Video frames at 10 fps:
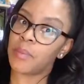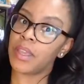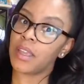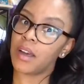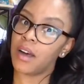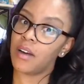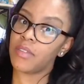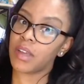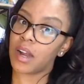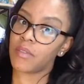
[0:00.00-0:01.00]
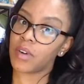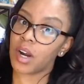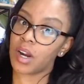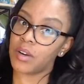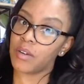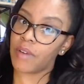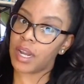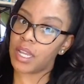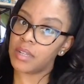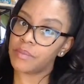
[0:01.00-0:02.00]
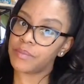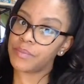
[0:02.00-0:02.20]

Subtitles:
peek of the cover. Are you ready?